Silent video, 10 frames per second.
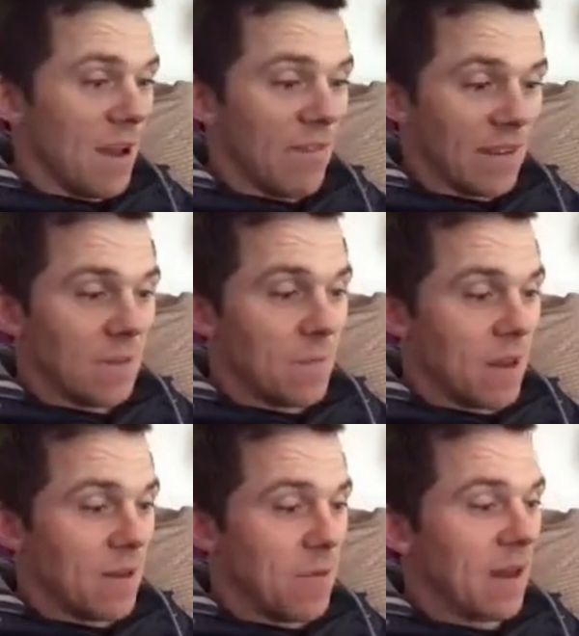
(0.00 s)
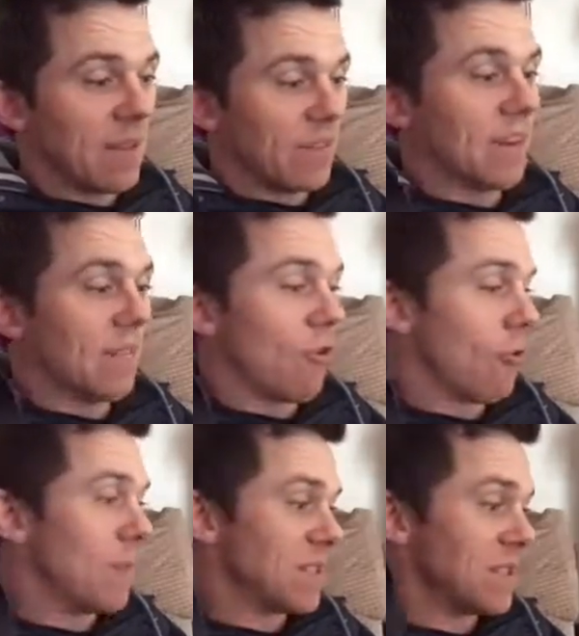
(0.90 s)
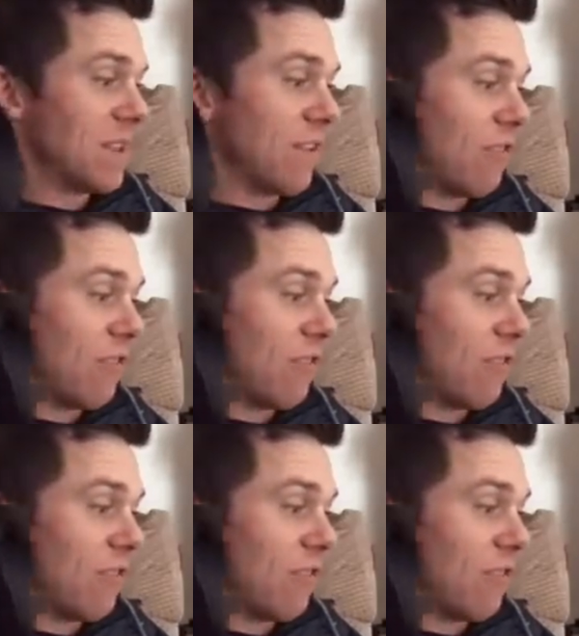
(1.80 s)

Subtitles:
think the biggest thing for them is they're